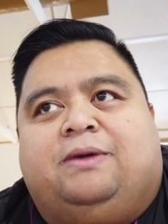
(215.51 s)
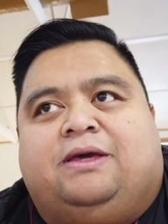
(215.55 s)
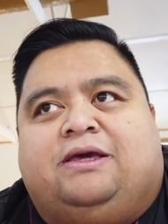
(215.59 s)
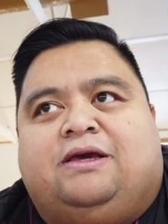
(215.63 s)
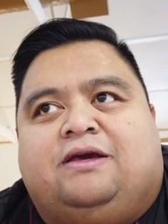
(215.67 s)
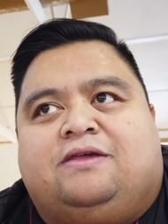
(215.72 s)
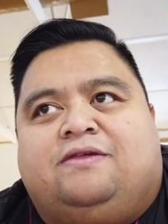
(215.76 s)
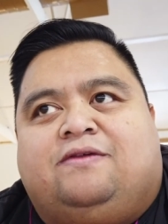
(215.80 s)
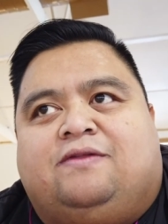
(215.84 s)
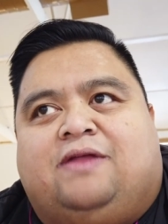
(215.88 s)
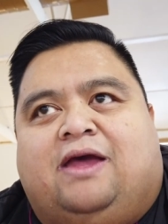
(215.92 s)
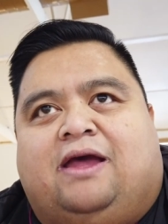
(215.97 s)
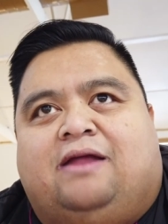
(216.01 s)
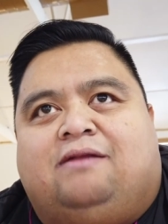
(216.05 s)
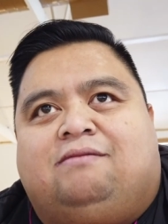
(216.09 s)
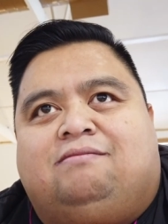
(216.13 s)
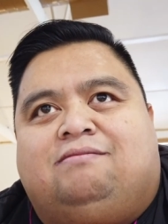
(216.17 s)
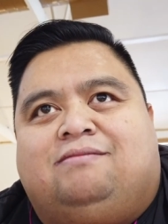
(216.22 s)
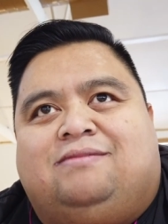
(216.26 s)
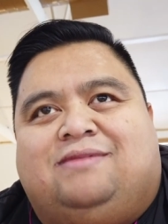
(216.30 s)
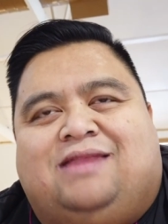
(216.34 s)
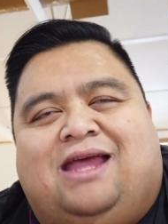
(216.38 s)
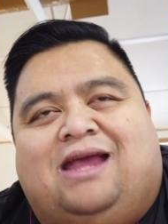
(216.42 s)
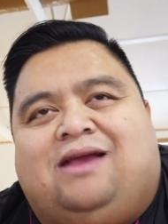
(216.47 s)
because of
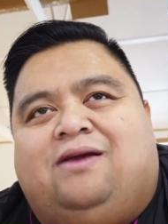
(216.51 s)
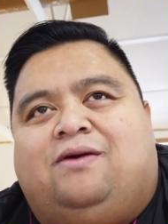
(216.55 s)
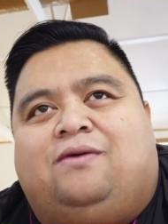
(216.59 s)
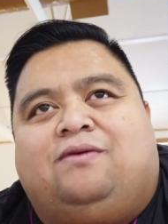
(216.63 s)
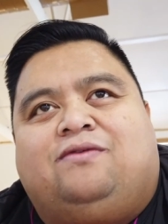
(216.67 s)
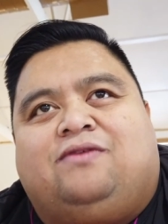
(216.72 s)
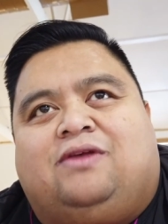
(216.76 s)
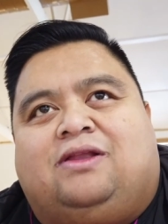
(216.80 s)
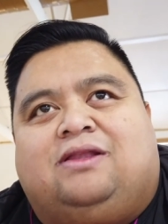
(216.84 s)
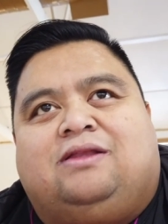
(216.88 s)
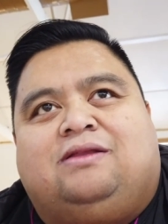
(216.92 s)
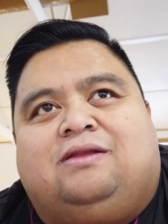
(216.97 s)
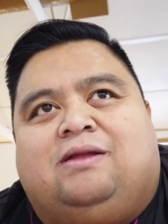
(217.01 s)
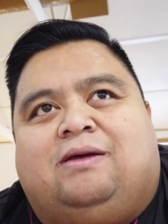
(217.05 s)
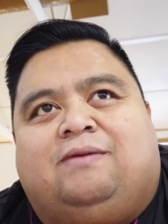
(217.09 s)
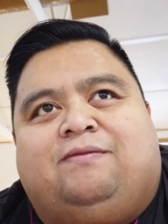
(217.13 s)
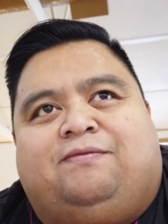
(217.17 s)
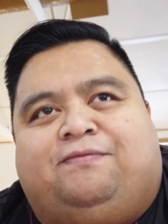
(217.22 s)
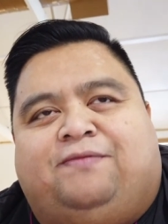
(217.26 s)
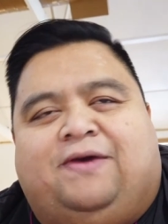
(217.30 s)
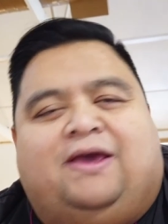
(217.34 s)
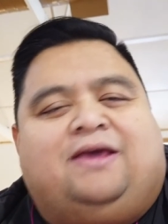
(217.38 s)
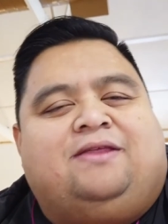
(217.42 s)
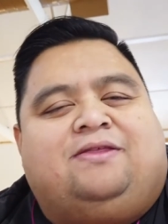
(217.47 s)
that. That goes
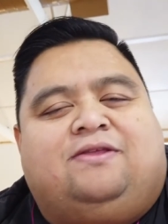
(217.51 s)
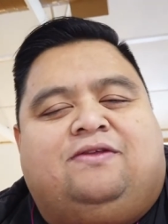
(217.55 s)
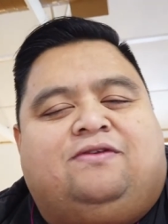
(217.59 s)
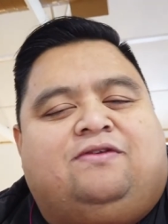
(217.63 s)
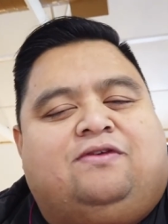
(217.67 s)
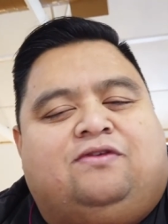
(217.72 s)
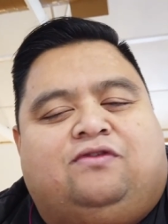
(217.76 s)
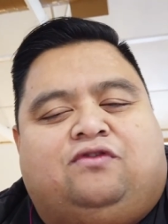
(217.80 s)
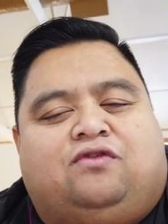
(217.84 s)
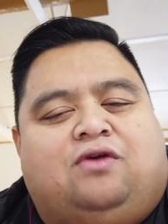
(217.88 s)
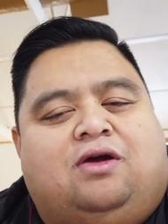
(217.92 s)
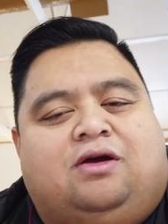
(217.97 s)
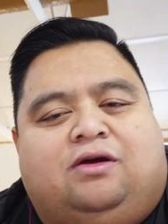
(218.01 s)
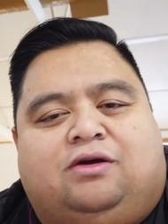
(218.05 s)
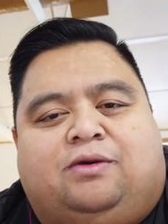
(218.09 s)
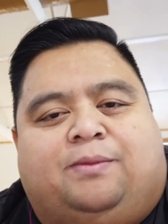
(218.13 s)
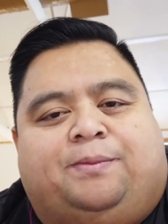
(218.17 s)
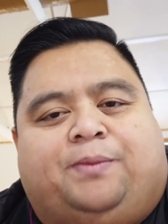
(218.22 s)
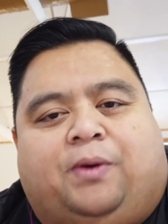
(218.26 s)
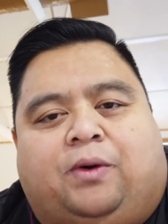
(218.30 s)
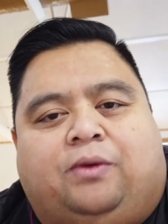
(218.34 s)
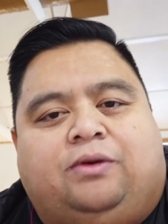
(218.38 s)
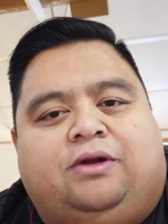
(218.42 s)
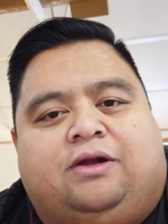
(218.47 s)
on. Faith is a strong
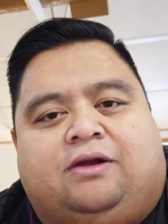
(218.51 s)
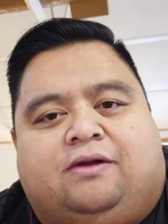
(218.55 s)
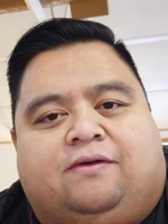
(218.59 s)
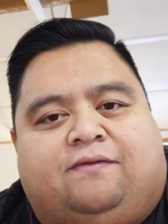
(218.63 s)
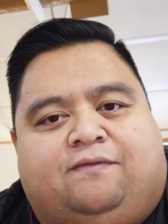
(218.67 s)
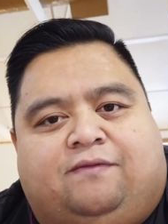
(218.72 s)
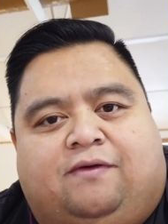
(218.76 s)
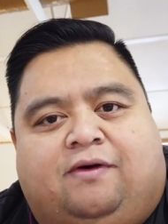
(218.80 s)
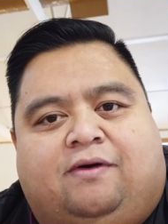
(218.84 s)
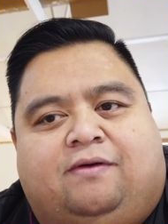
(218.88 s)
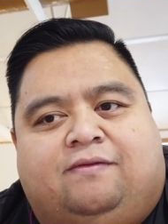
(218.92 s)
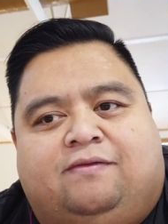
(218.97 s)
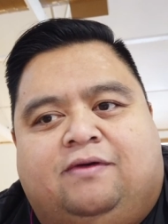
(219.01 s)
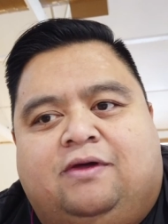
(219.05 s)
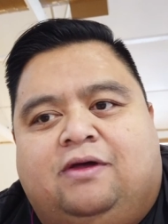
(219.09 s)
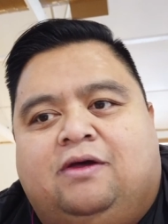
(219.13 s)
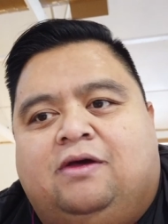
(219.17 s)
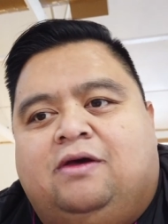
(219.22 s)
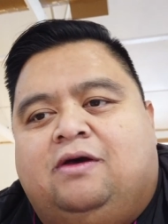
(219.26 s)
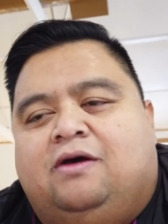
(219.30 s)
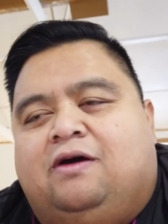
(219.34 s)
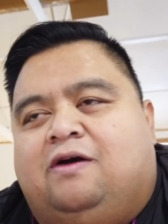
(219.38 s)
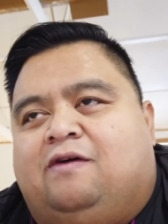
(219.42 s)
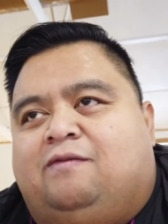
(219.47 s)
component of, of,
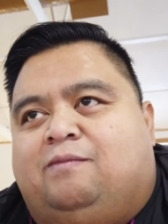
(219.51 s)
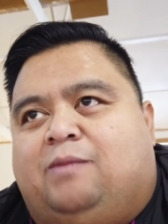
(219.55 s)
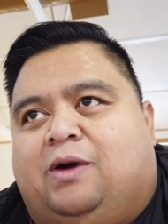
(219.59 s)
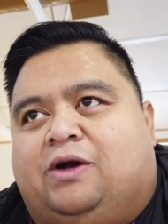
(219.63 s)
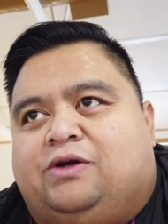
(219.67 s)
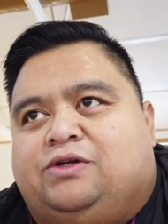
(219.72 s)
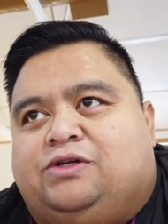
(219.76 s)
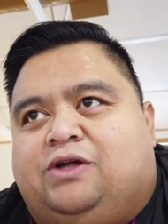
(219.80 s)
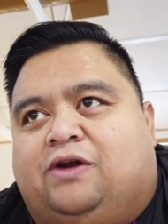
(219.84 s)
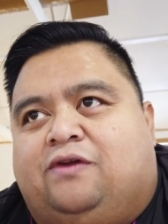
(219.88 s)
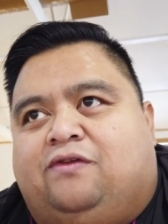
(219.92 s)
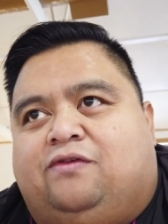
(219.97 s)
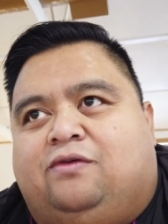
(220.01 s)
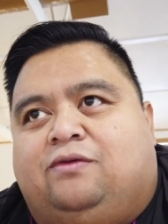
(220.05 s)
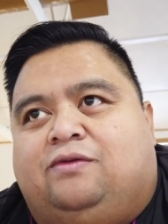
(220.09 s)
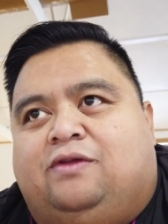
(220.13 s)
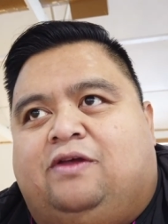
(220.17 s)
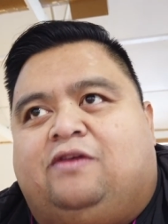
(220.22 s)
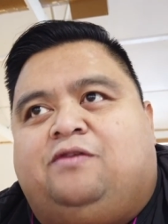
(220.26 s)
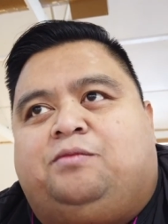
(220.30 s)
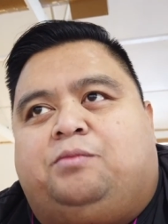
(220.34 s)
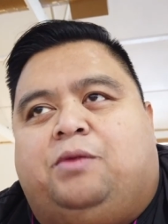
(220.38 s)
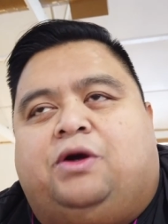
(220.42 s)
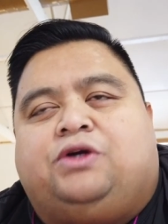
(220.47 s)
of martial arts. So
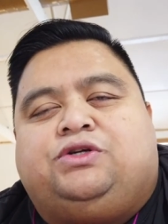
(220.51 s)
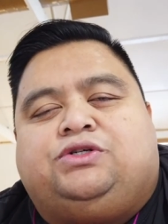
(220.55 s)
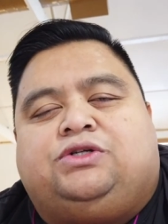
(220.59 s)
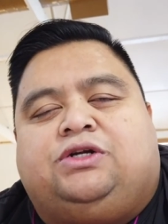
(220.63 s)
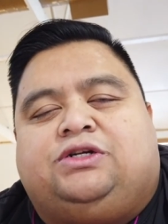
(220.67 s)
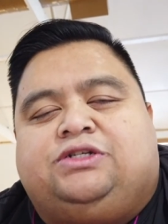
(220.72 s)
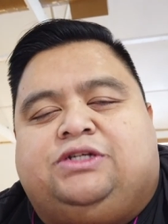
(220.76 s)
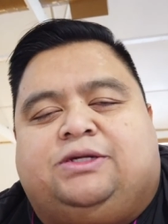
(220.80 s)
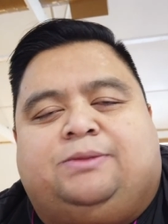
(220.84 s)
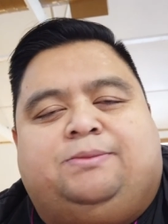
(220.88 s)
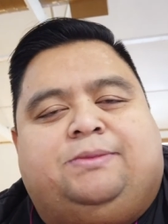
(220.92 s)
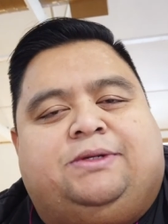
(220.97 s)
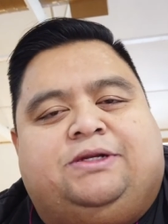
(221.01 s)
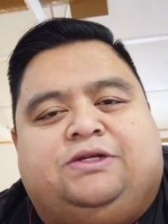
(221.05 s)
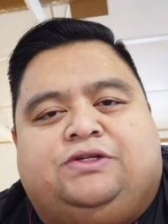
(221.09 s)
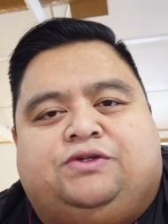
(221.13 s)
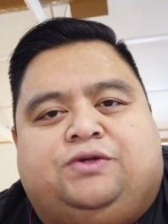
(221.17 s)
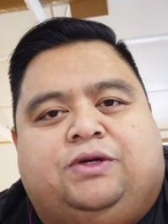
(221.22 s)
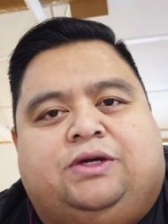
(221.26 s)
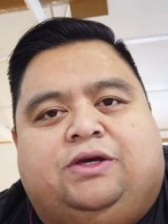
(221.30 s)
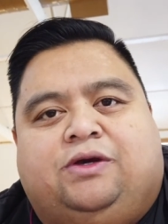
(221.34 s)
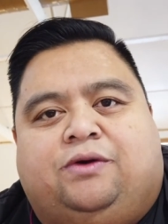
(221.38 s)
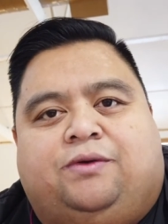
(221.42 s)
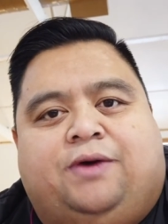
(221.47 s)
does martial arts and
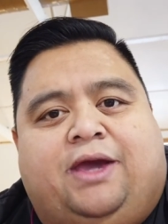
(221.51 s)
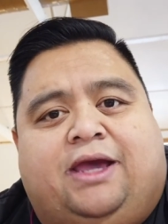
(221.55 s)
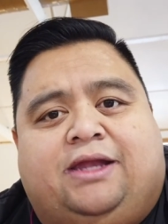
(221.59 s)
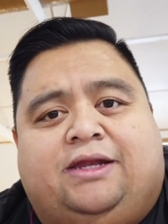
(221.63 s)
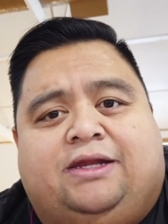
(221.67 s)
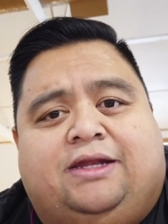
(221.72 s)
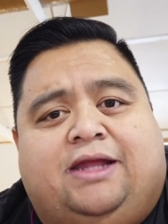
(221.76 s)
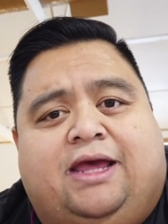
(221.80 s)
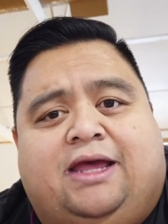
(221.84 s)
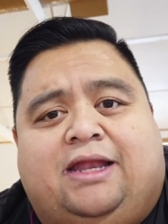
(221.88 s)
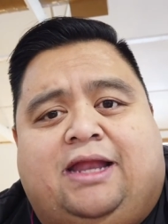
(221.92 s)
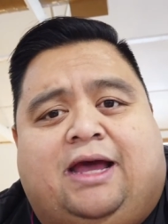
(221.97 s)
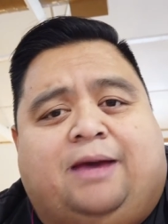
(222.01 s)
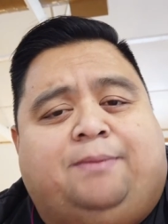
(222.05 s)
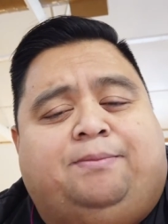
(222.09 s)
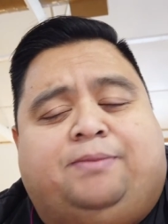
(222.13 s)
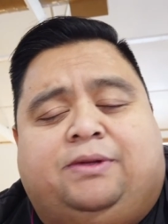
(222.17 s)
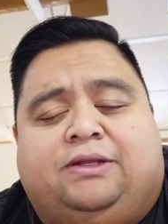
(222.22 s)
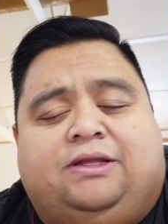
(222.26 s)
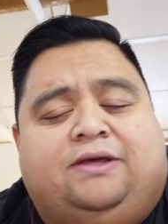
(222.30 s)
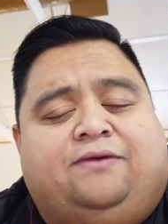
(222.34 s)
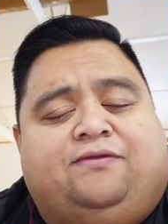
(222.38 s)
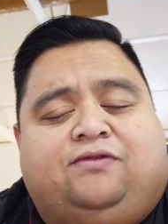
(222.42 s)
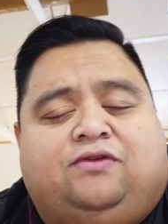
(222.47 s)
ministry go hand in hand? I
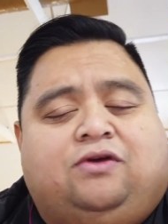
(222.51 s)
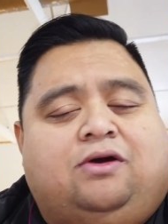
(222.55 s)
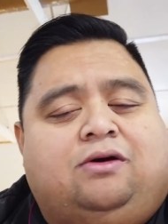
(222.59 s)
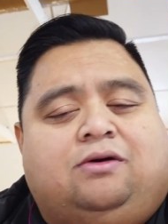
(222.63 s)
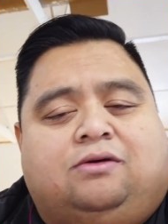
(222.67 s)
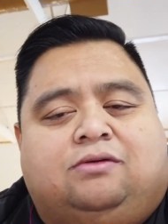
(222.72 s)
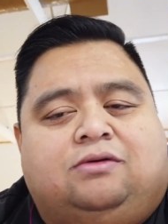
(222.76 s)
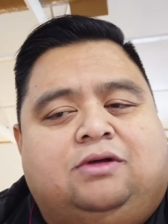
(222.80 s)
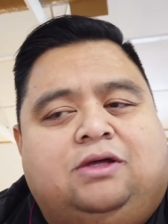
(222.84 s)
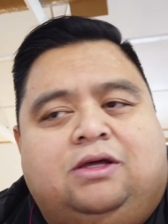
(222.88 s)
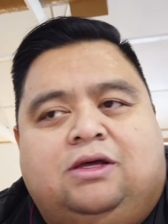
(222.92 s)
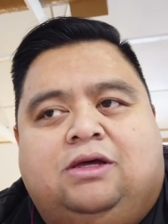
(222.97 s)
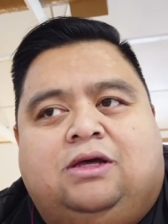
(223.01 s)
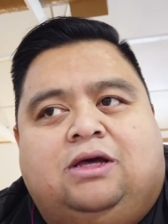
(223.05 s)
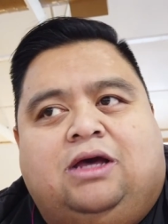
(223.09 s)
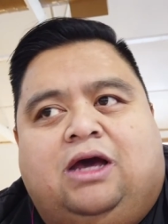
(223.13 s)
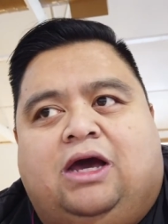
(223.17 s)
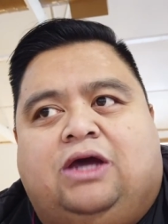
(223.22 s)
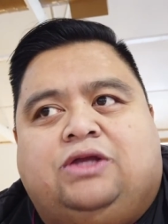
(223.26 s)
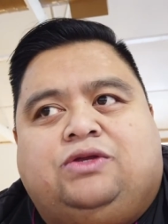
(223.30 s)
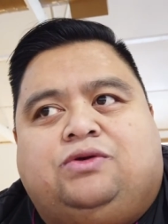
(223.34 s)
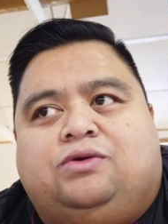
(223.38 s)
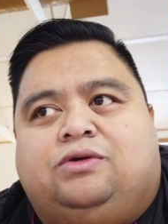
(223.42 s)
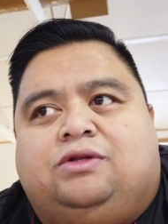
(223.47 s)
believe so.
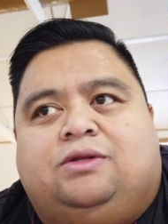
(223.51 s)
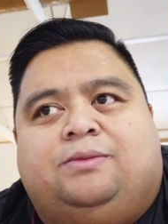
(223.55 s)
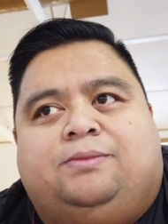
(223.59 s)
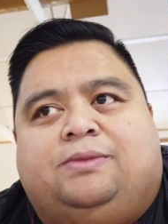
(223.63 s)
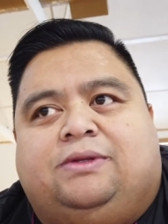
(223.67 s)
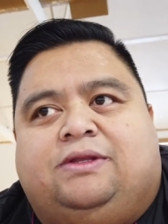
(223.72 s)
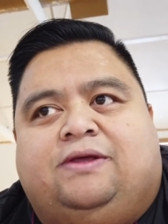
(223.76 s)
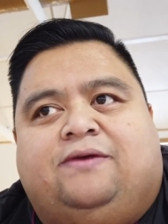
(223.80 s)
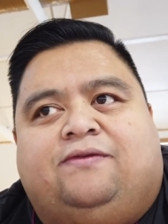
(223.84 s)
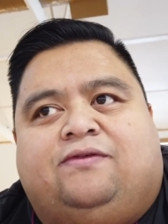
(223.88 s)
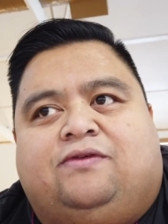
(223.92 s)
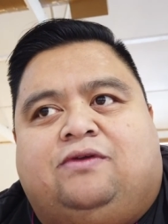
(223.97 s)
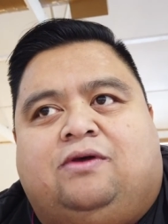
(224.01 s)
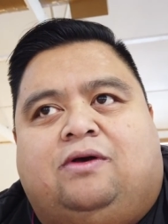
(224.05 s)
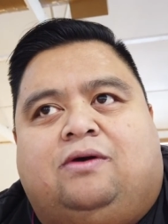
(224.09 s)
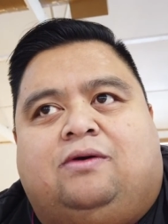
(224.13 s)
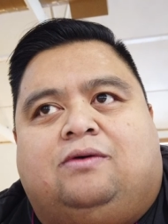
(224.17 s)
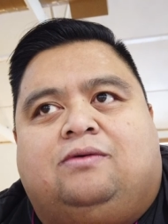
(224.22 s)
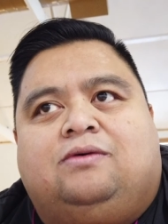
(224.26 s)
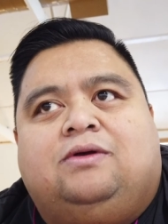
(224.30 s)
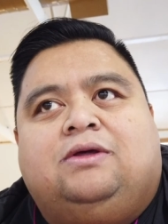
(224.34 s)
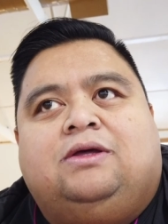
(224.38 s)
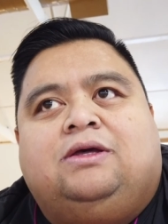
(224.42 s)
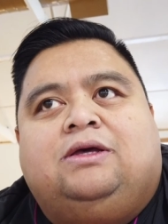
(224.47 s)
I truly believe
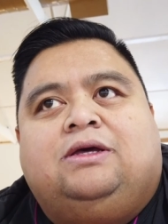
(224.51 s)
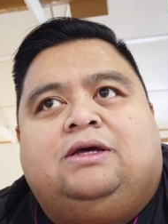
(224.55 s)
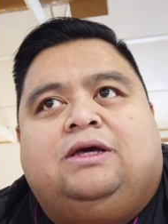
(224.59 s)
so.